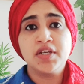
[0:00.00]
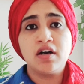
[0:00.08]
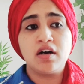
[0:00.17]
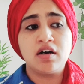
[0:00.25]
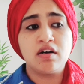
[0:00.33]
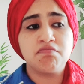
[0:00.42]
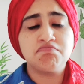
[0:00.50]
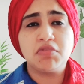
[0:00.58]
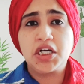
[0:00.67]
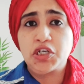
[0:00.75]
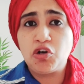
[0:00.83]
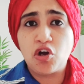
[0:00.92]
a
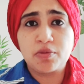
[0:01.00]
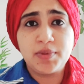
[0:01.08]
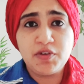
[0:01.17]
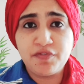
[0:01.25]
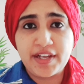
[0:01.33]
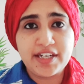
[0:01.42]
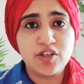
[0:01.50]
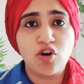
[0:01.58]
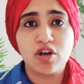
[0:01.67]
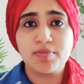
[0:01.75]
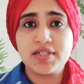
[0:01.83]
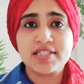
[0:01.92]
normal, very
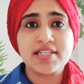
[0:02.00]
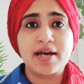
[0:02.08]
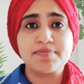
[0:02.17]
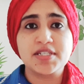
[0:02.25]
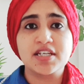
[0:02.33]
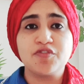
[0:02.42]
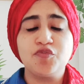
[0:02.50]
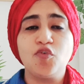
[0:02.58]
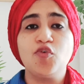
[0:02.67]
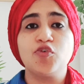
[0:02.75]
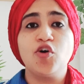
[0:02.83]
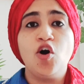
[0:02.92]
normal Samsung
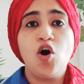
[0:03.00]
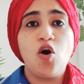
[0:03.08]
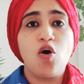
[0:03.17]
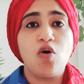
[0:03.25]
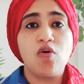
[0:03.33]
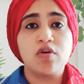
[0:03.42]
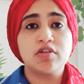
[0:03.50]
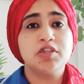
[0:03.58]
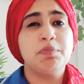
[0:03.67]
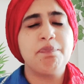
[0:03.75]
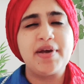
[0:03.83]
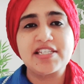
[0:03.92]
phone, or the
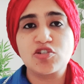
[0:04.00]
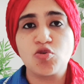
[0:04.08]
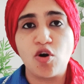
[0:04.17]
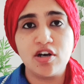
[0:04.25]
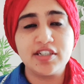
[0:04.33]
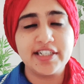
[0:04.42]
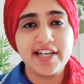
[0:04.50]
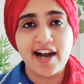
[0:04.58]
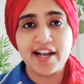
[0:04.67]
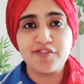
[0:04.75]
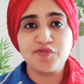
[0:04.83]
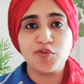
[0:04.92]
best quality
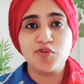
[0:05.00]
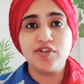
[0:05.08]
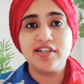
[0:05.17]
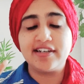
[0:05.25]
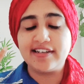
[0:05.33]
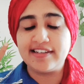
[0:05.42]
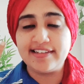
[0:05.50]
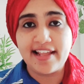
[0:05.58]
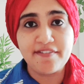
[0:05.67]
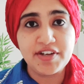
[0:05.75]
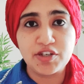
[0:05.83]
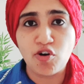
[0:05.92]
iPhone
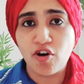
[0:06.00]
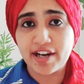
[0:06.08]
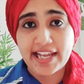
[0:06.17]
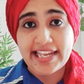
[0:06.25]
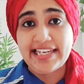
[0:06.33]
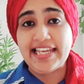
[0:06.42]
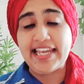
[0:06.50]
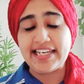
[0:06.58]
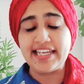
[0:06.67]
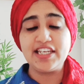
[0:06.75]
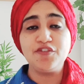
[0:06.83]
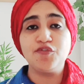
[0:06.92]
11, or
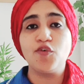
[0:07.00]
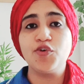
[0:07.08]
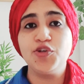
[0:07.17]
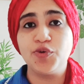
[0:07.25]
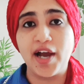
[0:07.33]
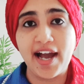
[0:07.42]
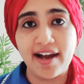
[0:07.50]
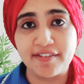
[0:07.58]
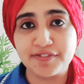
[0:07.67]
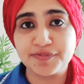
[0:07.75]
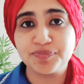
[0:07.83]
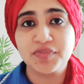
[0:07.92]
any phone you have.
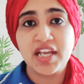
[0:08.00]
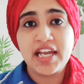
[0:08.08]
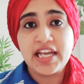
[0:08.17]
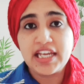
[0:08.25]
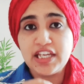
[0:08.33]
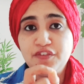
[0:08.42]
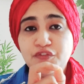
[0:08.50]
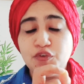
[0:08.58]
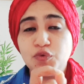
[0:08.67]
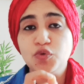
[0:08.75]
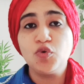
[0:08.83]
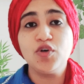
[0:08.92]
If you
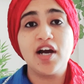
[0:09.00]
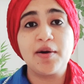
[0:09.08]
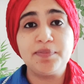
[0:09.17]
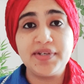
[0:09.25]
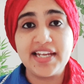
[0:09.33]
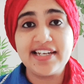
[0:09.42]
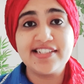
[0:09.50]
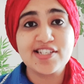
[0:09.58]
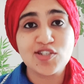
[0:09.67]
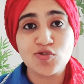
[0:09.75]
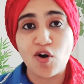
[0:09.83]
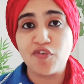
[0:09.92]
don't update the
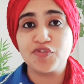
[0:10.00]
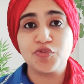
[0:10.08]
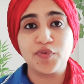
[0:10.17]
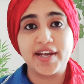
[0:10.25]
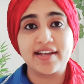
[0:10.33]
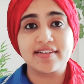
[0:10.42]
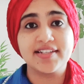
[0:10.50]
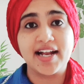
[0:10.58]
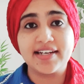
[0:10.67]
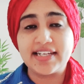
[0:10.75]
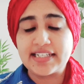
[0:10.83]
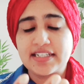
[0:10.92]
software,
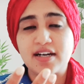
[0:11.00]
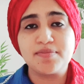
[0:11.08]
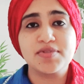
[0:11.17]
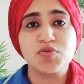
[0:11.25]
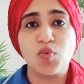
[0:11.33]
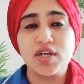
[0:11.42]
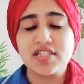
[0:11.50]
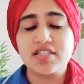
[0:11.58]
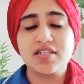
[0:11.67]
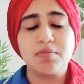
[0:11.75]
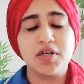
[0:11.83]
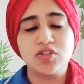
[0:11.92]
that it comes once in
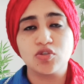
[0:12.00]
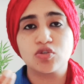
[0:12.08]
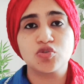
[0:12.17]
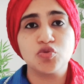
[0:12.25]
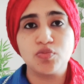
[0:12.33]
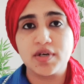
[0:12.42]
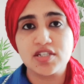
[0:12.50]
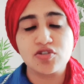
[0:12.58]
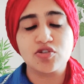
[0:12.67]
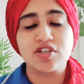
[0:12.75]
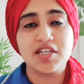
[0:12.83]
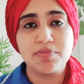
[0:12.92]
a month or 2 months or
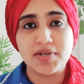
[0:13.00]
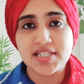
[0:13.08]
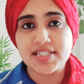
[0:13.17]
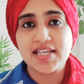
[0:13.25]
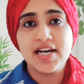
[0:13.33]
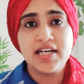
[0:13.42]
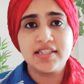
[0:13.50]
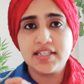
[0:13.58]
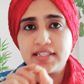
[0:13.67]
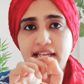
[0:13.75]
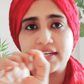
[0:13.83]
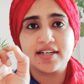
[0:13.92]
3 months,
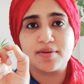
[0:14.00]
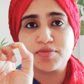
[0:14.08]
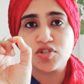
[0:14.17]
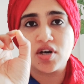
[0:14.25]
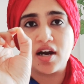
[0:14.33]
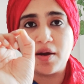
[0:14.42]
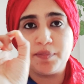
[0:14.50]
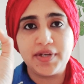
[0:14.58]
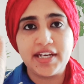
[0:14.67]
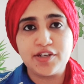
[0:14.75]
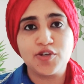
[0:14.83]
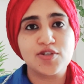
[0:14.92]
there comes
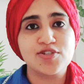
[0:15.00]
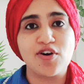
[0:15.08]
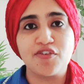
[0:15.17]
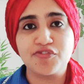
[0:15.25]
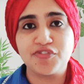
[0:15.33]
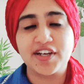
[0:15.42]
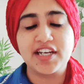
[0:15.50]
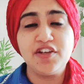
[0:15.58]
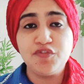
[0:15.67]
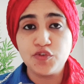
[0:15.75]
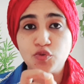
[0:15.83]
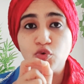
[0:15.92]
update your software.
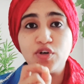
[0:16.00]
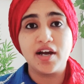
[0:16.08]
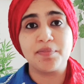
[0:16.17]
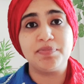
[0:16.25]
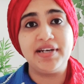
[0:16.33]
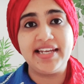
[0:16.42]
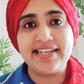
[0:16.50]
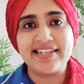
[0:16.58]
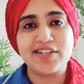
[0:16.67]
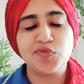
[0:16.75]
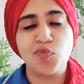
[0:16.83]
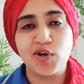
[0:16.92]
If you don't update
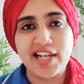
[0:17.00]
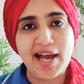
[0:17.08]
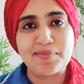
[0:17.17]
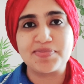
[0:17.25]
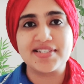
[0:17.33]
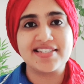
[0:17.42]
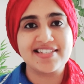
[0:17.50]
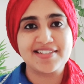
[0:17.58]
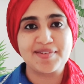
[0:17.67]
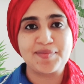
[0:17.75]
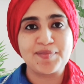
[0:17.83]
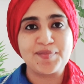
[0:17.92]
it, what happens?
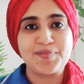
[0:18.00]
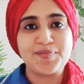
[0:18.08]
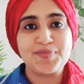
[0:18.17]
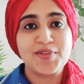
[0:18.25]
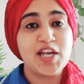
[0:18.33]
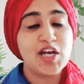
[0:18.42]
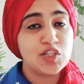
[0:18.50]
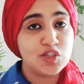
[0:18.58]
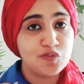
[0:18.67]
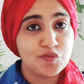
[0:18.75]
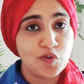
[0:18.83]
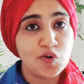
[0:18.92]
The
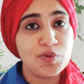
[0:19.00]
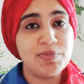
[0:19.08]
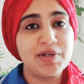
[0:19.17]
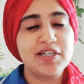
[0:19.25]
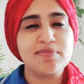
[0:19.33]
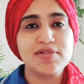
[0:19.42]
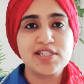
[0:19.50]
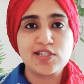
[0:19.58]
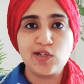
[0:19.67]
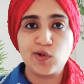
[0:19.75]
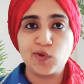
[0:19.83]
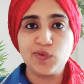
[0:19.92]
phone becomes
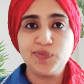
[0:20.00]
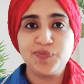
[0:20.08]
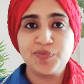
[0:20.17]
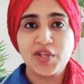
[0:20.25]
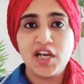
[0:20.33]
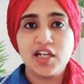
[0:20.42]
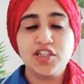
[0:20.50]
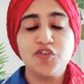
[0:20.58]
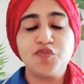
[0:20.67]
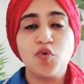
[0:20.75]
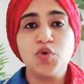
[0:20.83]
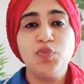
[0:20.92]
slow. The
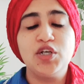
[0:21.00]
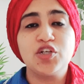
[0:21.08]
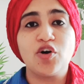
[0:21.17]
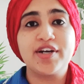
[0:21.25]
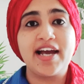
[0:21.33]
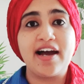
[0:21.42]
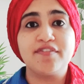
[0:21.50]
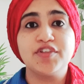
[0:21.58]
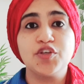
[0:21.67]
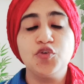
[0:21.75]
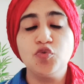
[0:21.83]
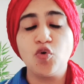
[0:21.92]
phone will not have the
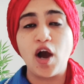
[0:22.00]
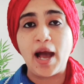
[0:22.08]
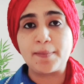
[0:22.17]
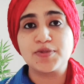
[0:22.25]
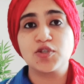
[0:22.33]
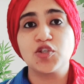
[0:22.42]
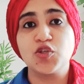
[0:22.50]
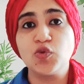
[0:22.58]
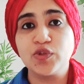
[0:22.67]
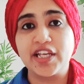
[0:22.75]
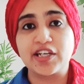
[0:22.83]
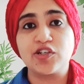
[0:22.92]
new apps or the new
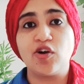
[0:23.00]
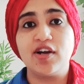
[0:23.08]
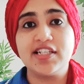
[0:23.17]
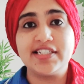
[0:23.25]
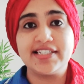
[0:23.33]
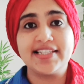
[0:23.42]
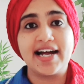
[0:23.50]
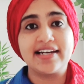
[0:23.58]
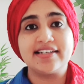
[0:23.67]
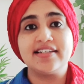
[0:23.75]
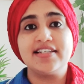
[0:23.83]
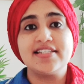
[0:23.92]
technology that
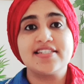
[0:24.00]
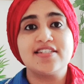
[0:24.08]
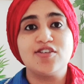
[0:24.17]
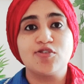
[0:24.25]
is